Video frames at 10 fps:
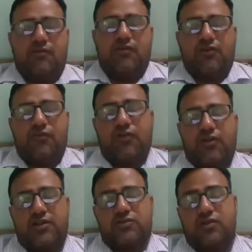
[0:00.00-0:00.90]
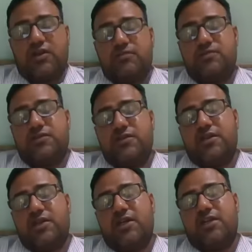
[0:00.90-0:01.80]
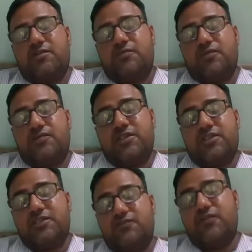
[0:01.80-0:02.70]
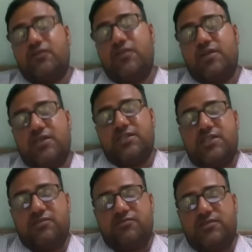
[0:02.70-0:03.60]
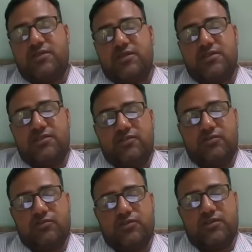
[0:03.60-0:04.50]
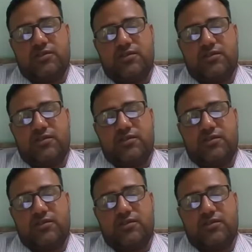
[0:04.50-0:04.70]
For fodder sorghums, 8 upon 64 seed is used.